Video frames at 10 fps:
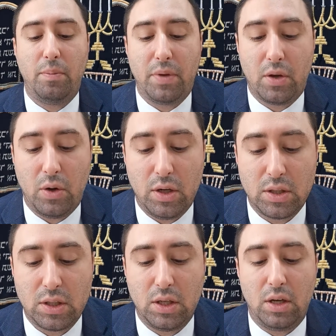
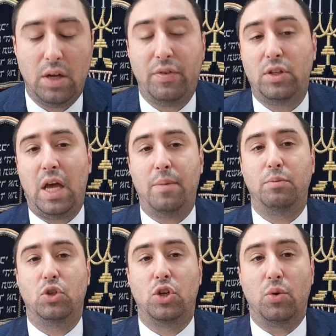because if you haven't
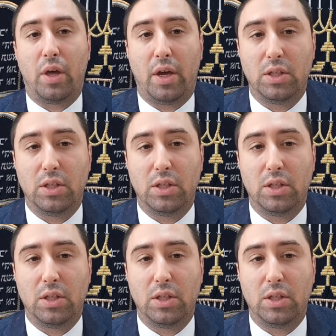b'shogeg,